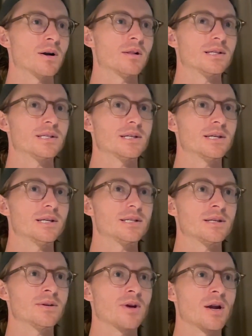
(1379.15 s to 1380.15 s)
and it's
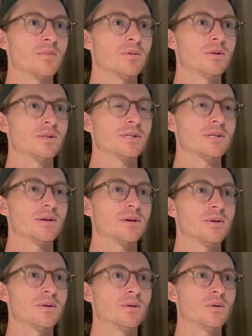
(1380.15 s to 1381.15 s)
incredible
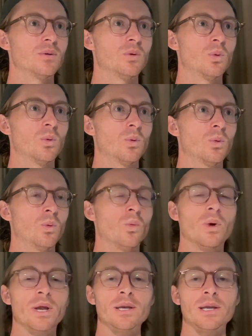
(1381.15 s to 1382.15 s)
to
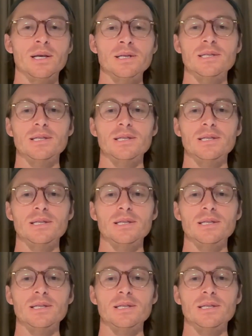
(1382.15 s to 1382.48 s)
witness